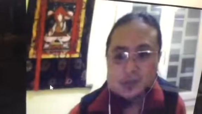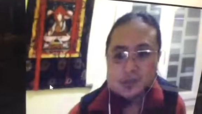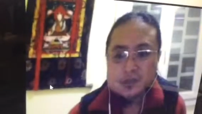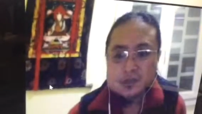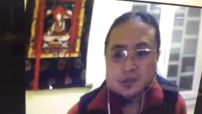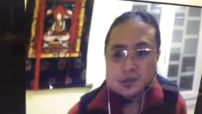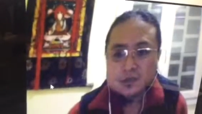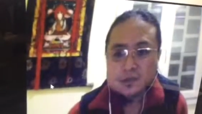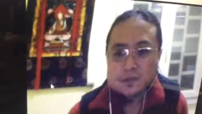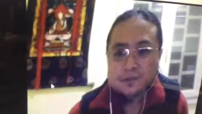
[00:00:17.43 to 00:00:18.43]

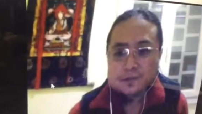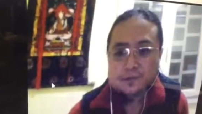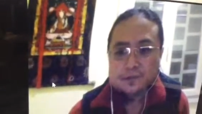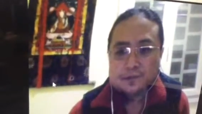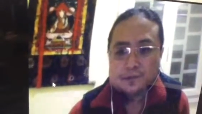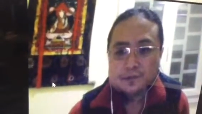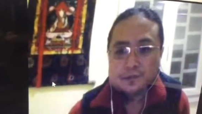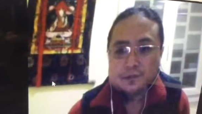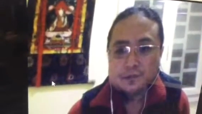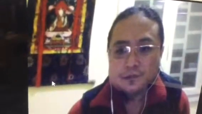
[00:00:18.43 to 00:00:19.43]

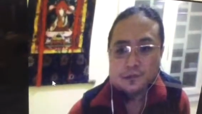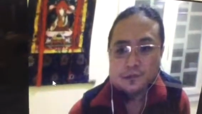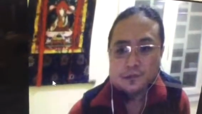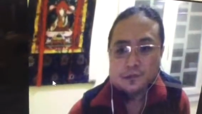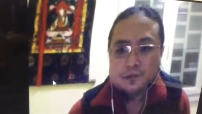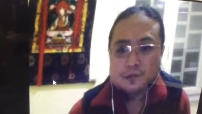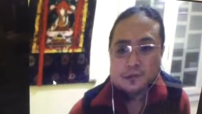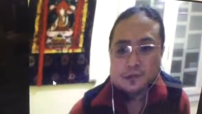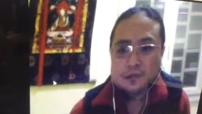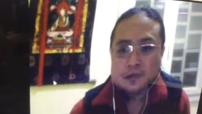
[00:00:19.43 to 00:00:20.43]

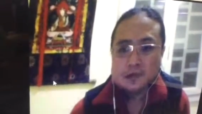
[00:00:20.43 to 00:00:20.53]
(silence)